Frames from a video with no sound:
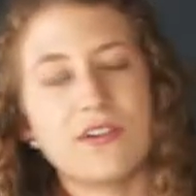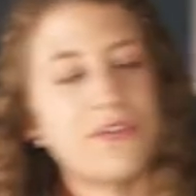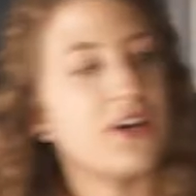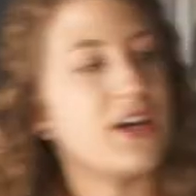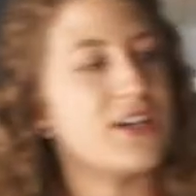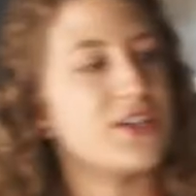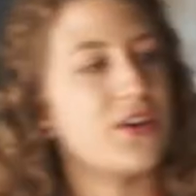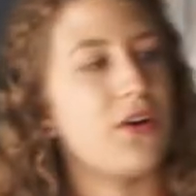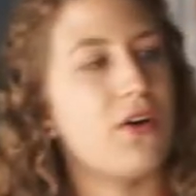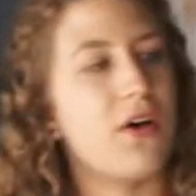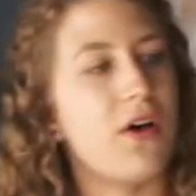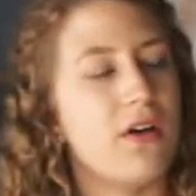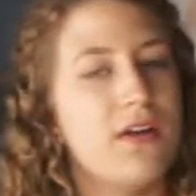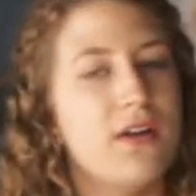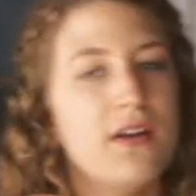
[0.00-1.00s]
for each
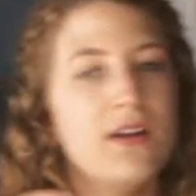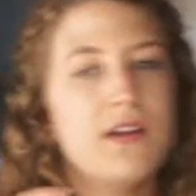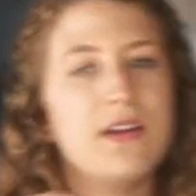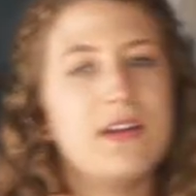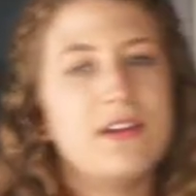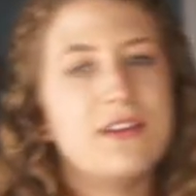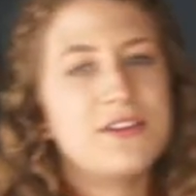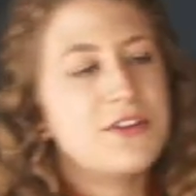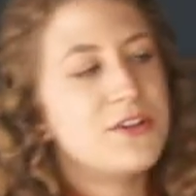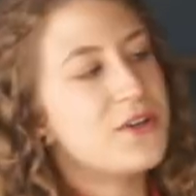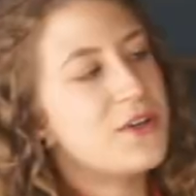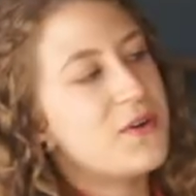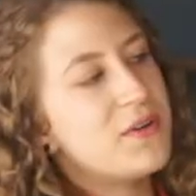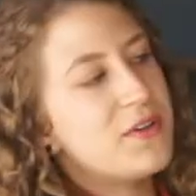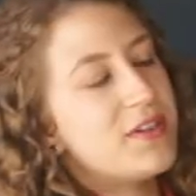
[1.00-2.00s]
hole
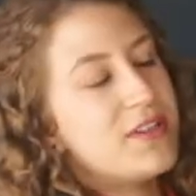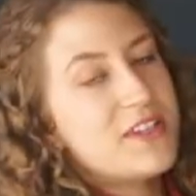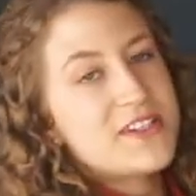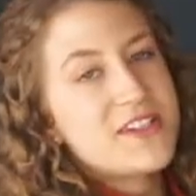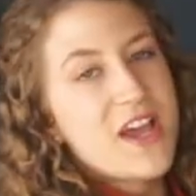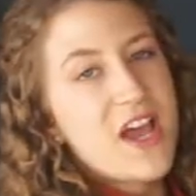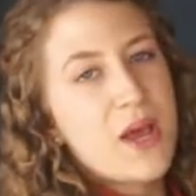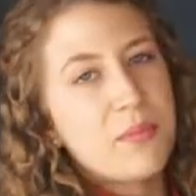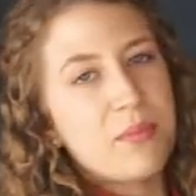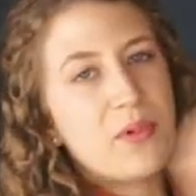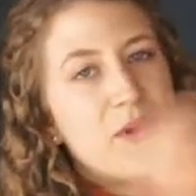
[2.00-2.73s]
through the top,